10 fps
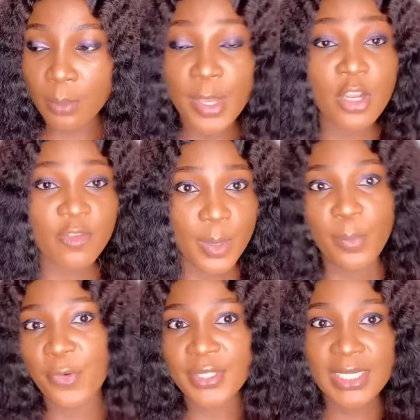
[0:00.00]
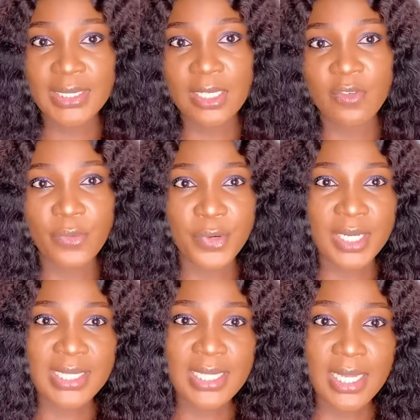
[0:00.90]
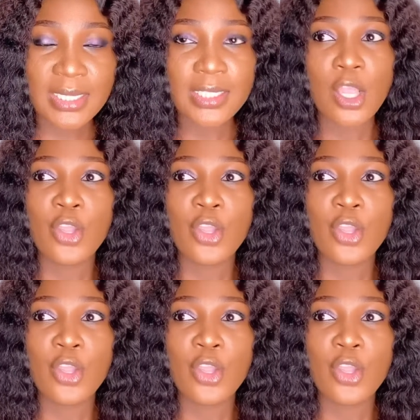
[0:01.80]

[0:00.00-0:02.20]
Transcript: government parastatal for an instance.